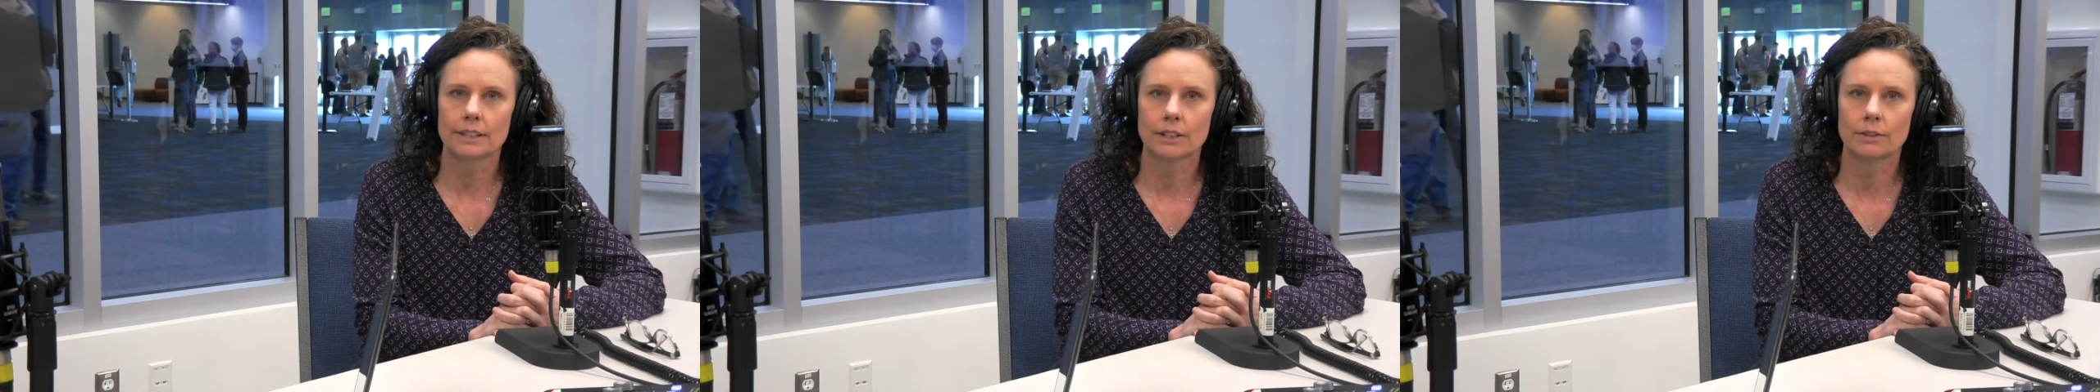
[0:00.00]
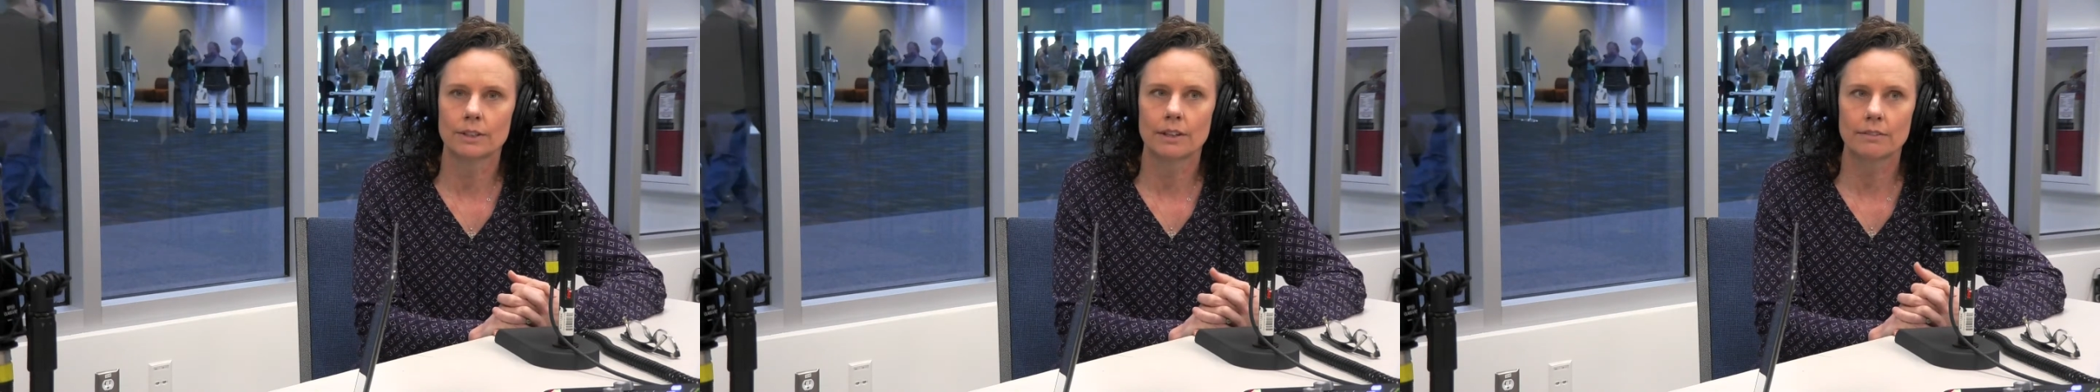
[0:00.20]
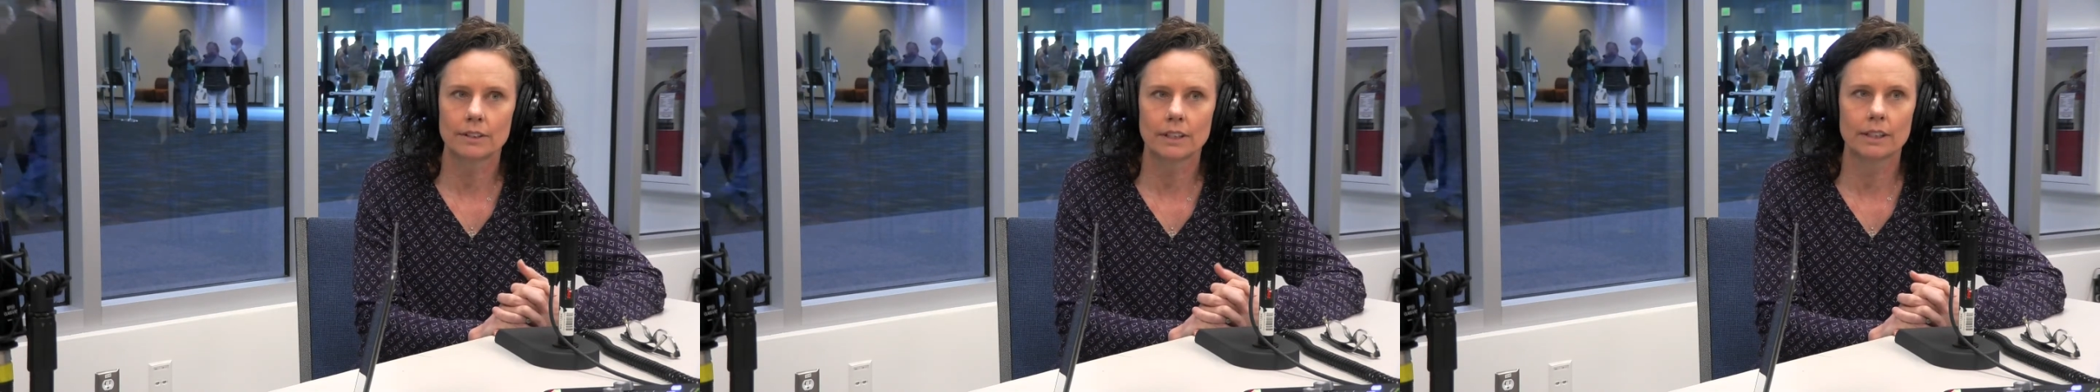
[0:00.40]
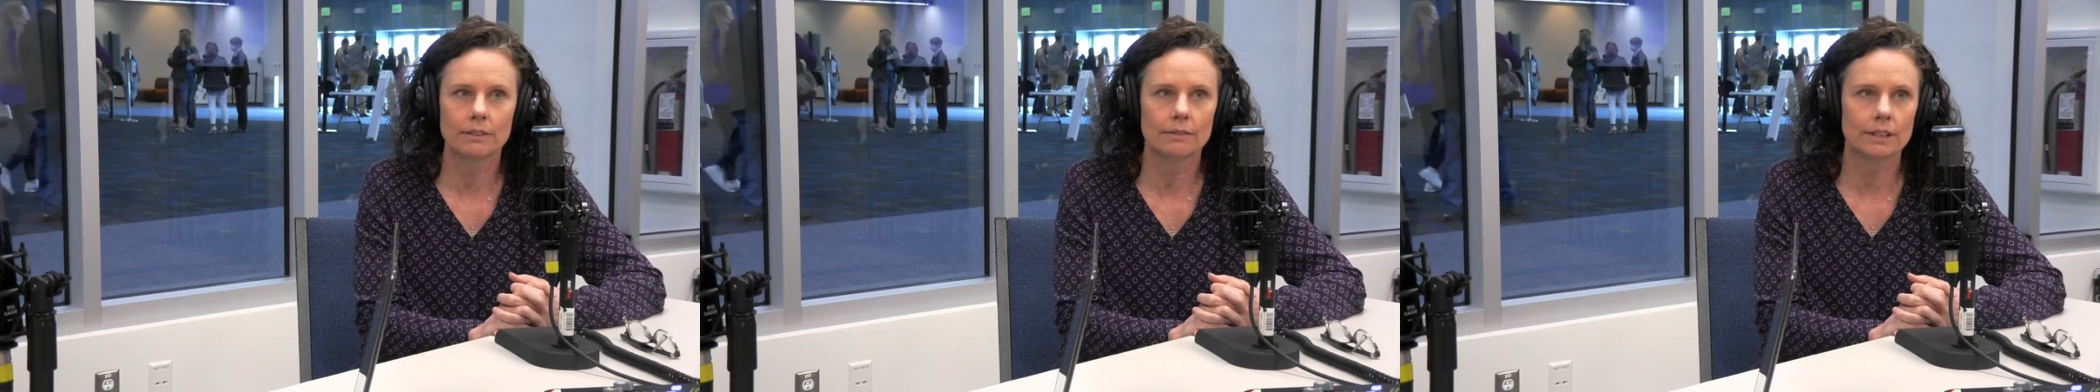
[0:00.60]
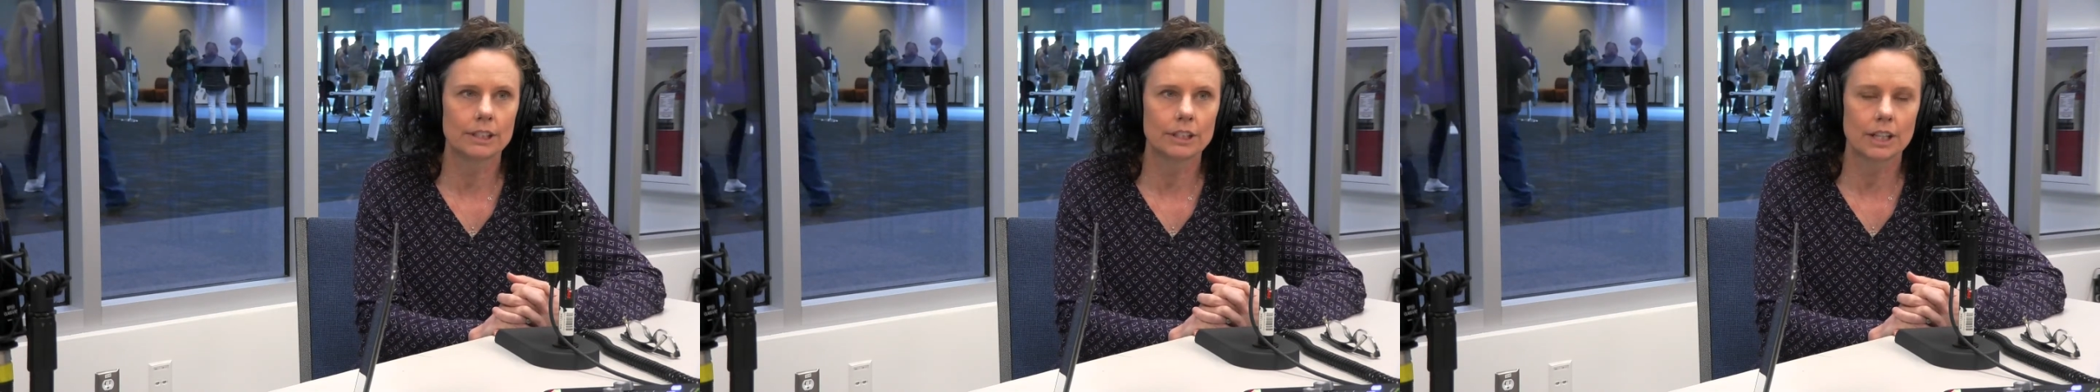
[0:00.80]
So definitely
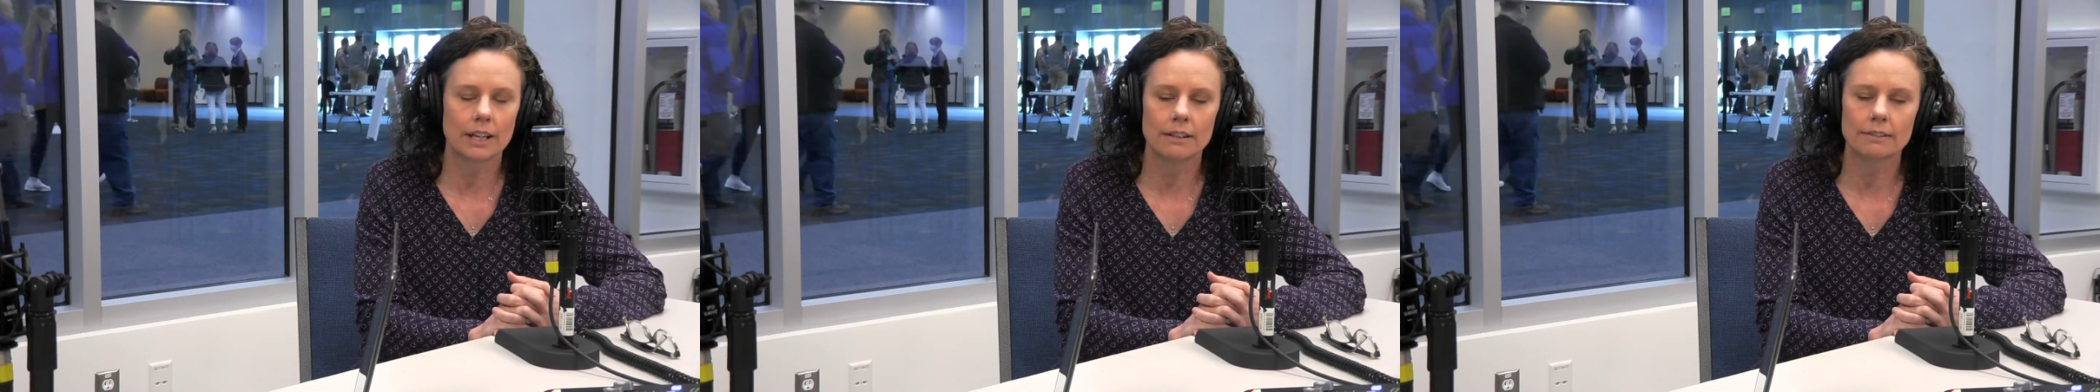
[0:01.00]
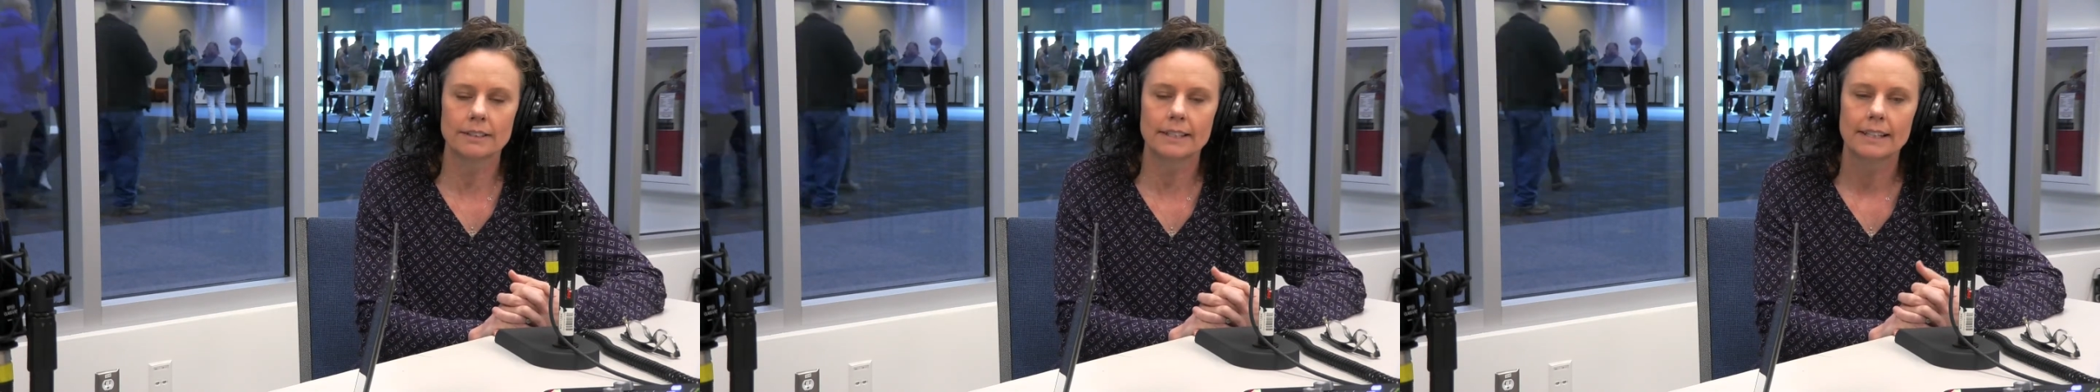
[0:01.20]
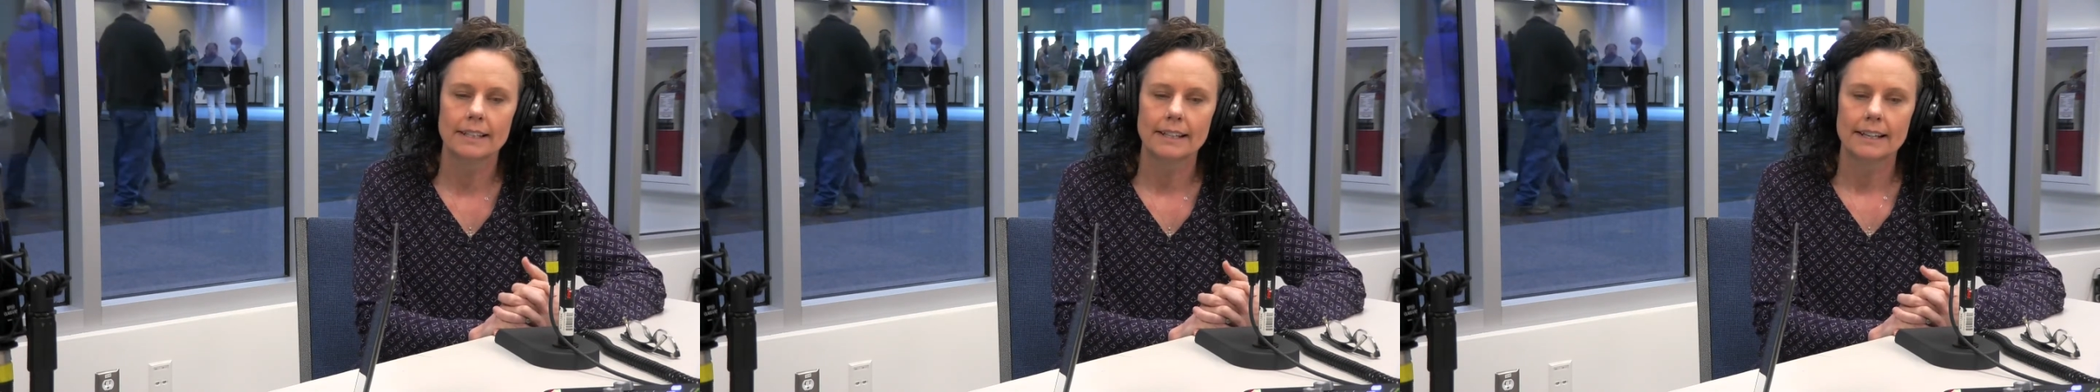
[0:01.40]
reach out